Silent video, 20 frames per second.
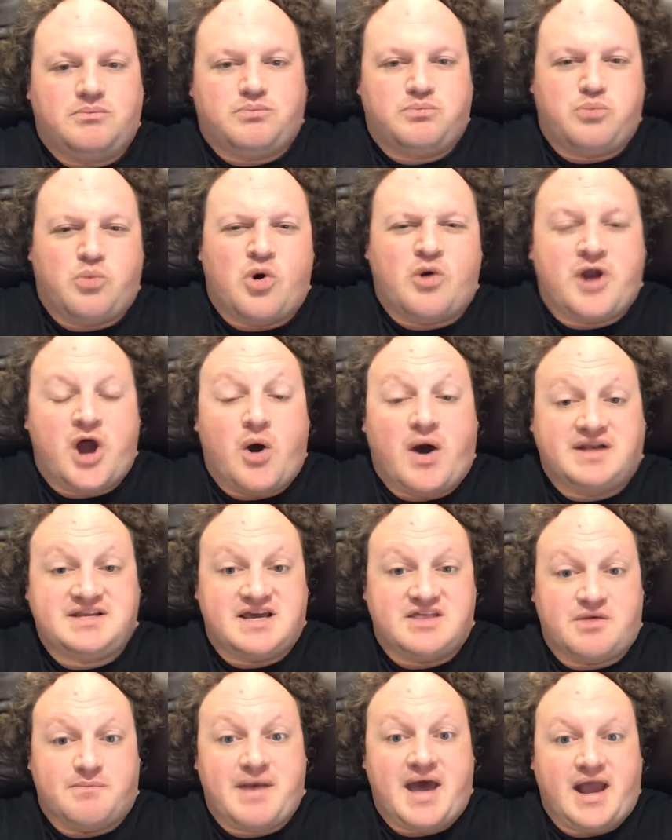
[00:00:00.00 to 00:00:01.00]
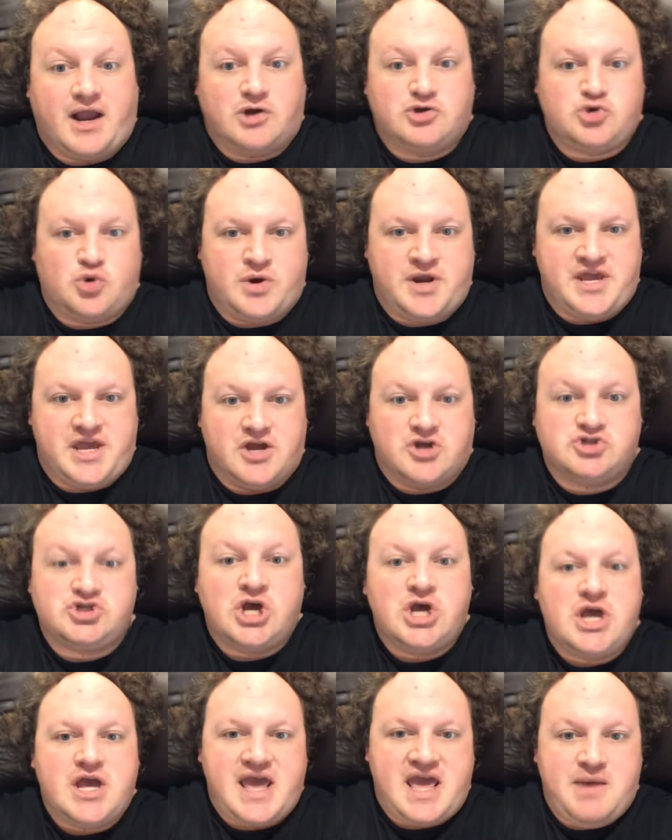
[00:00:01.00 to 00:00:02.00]
well, no, I take it back, 20 years,
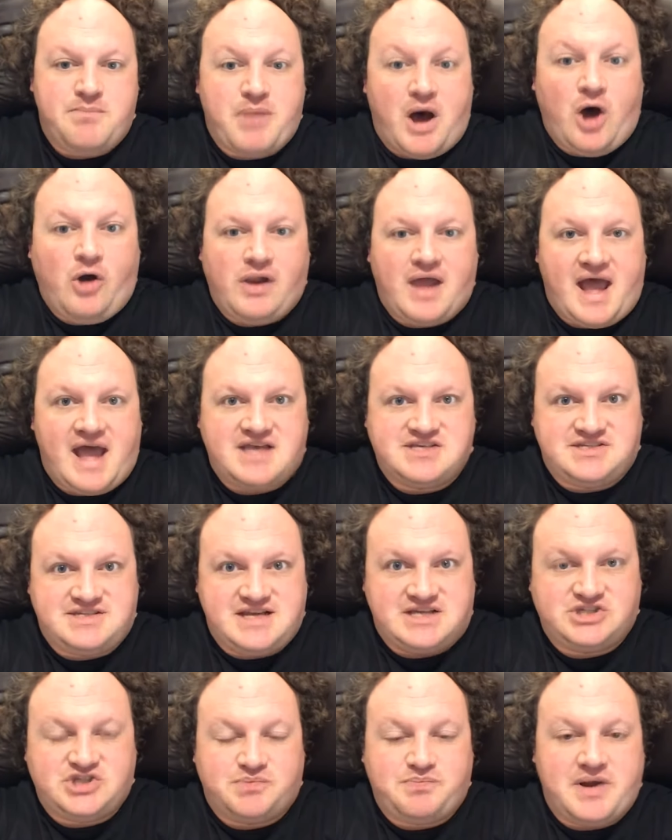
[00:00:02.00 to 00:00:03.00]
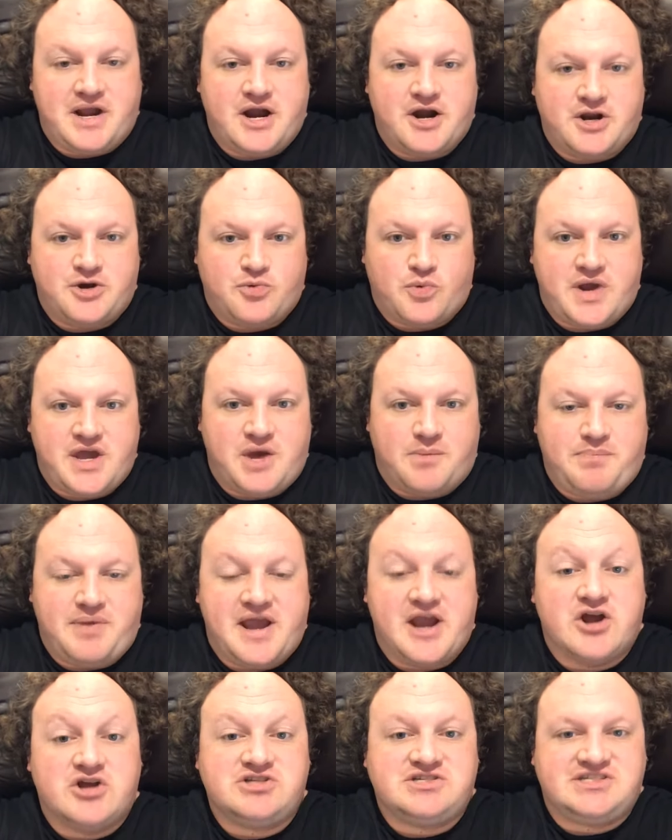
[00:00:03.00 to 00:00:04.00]
Ebola has disappeared and
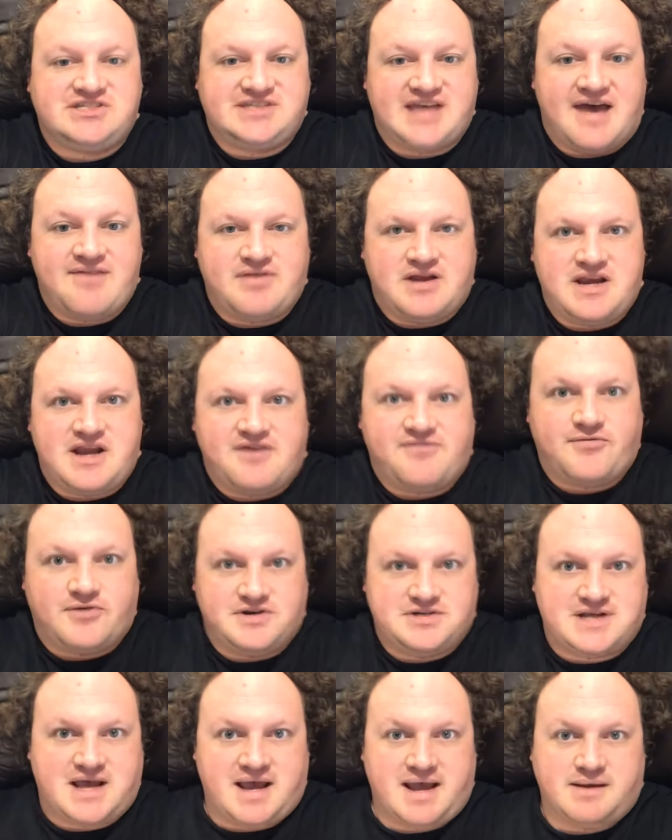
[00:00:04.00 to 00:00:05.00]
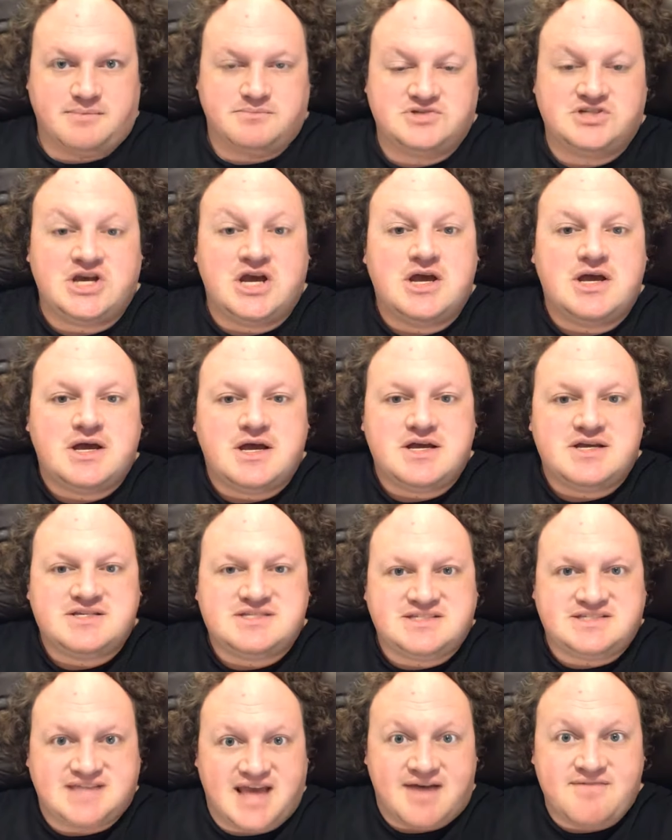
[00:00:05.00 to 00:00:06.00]
reappeared 7 different times.
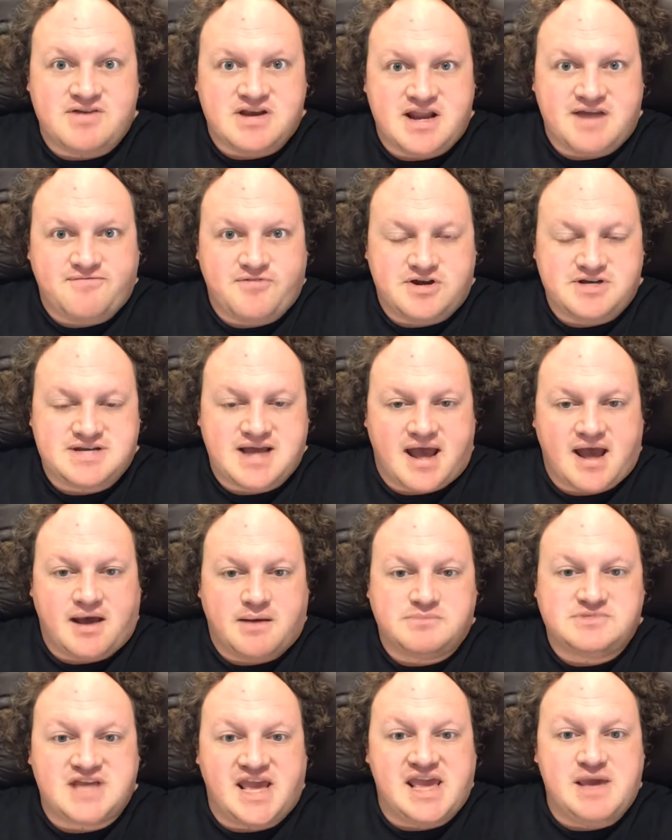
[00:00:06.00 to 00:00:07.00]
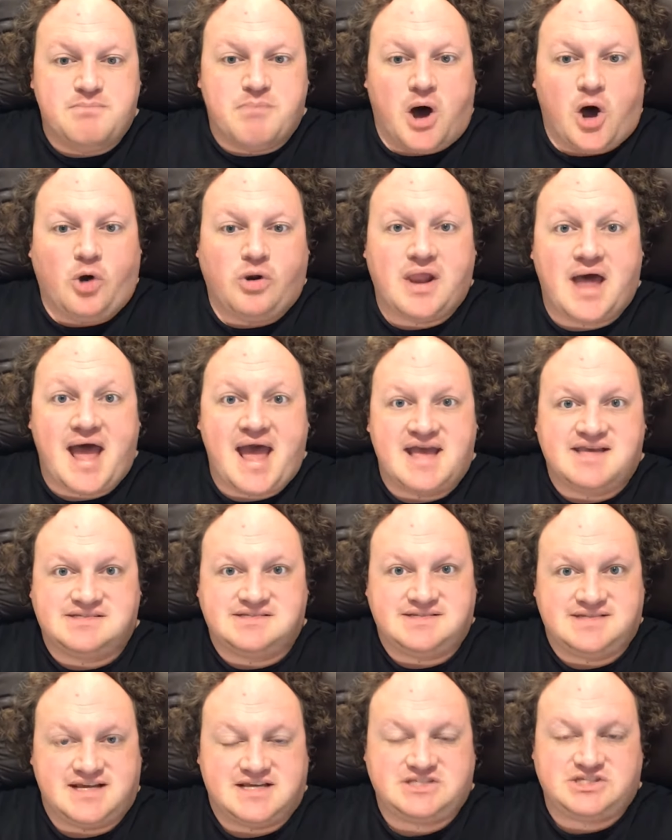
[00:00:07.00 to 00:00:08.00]
7 different times Ebola
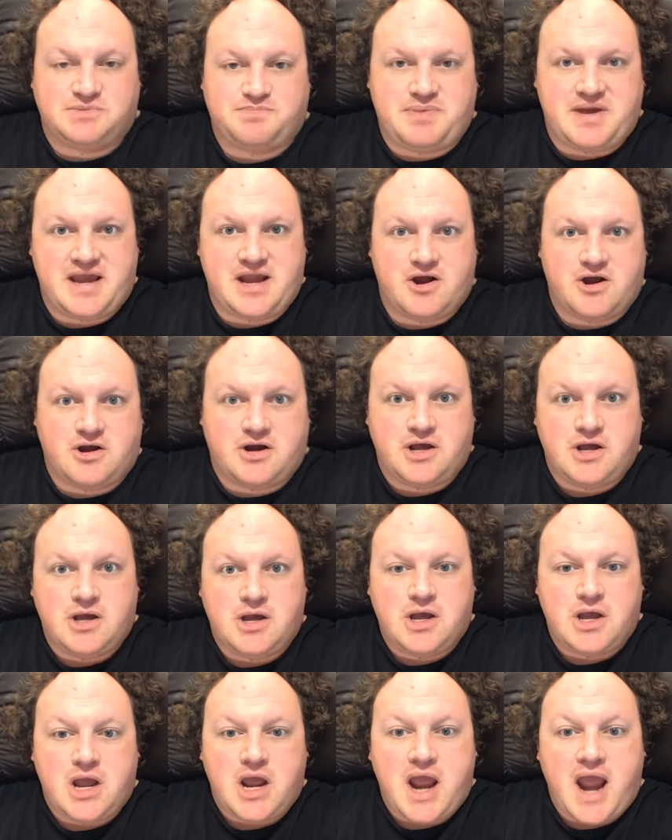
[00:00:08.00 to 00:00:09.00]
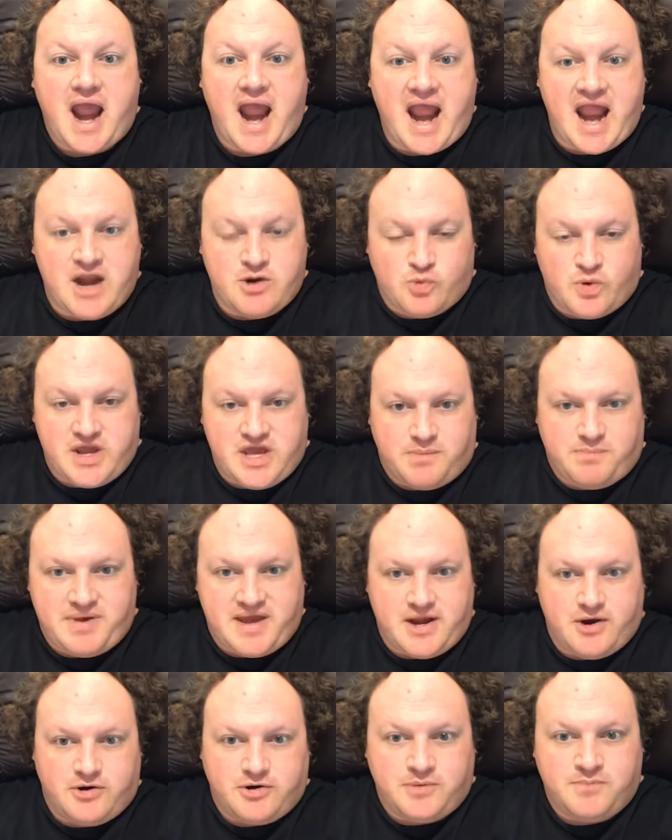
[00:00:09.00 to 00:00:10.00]
has disappeared and
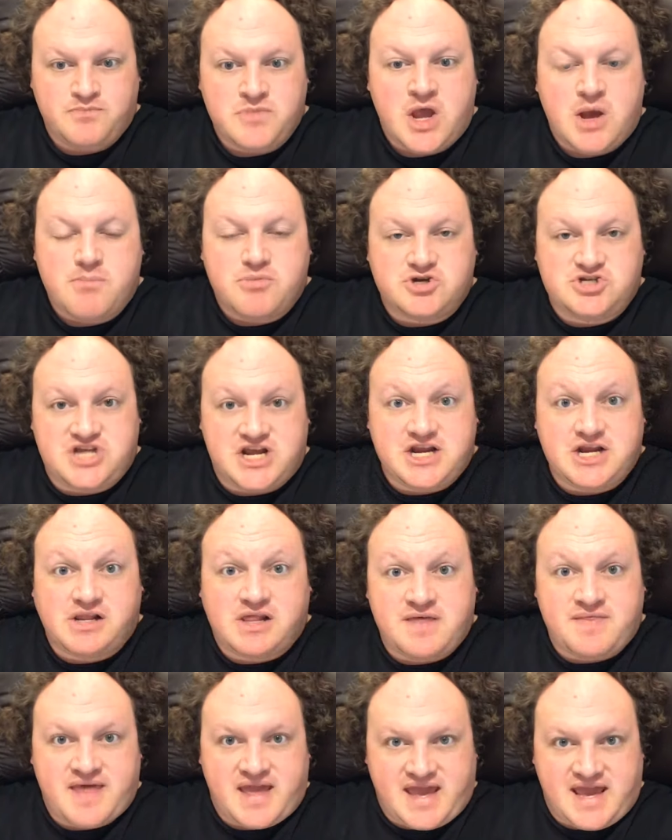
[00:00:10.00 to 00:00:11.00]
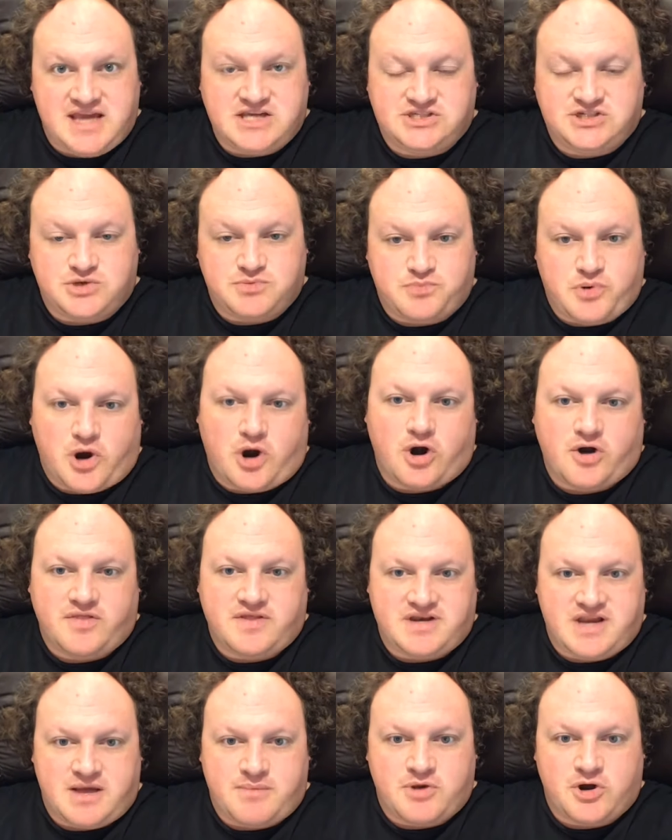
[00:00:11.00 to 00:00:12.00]
reappeared, particularly in the eastern part
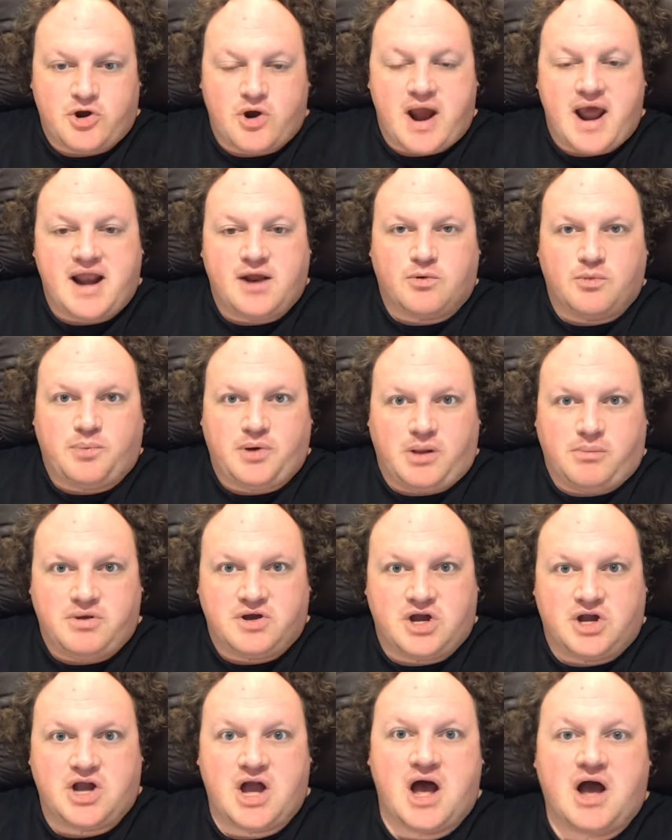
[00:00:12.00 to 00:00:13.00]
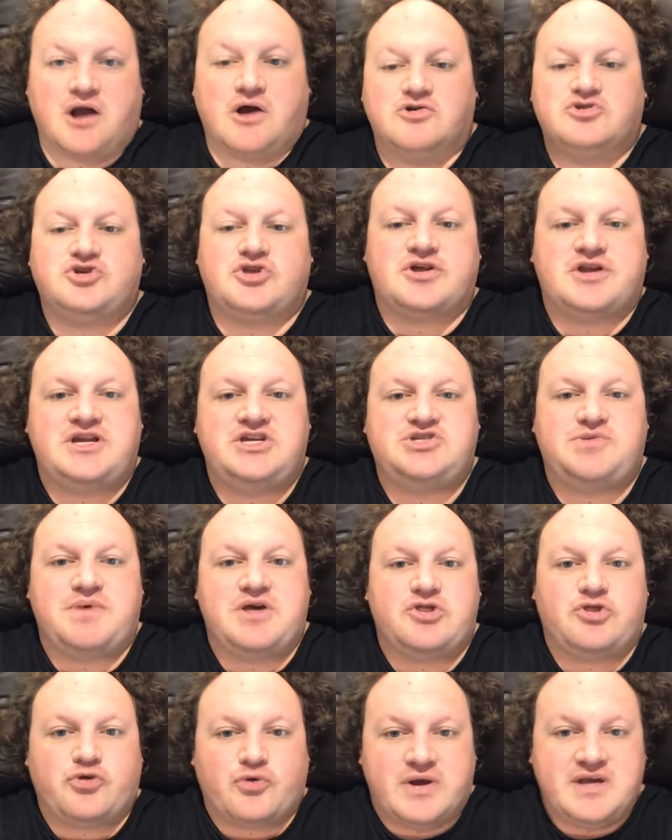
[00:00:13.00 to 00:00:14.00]
of the Democratic Republic of Congo. So there needs to
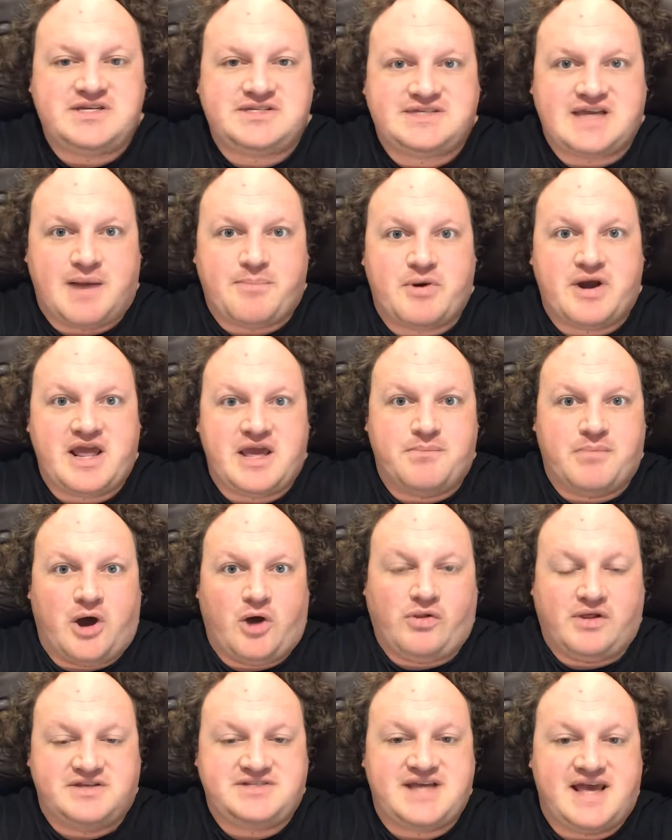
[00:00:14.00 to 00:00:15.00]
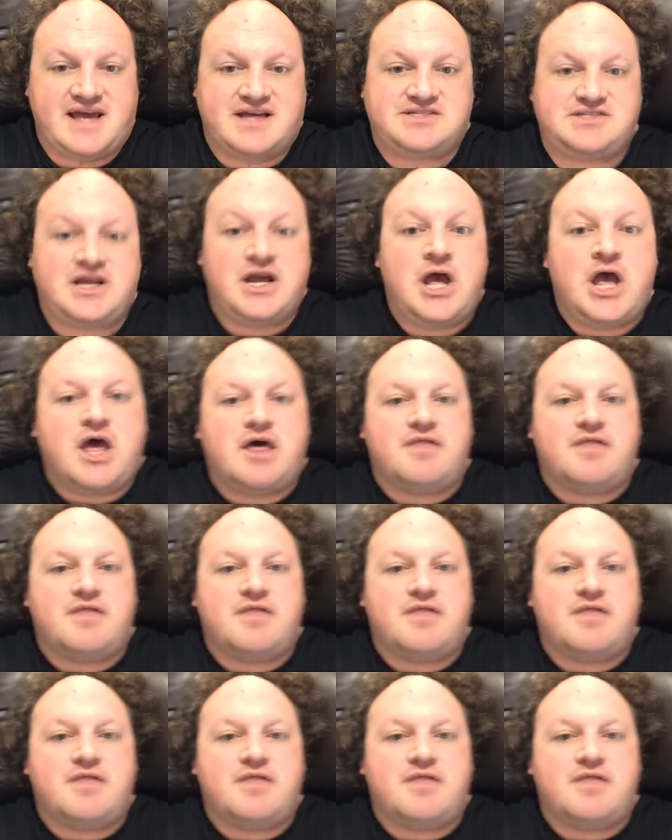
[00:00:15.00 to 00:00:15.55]
be 3 separate Ebola tests